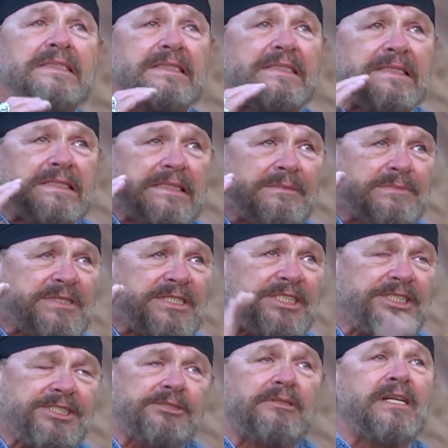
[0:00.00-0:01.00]
And I'm
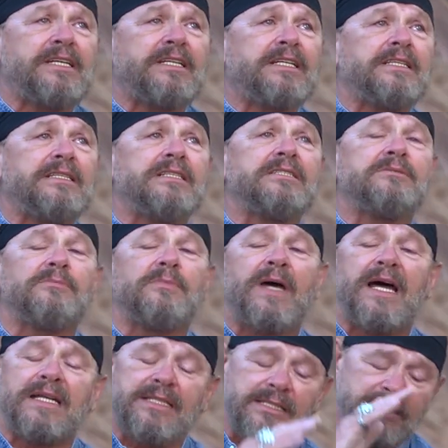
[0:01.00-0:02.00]
striking these
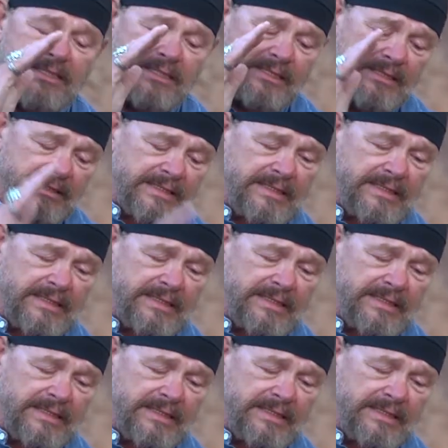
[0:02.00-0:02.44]
matches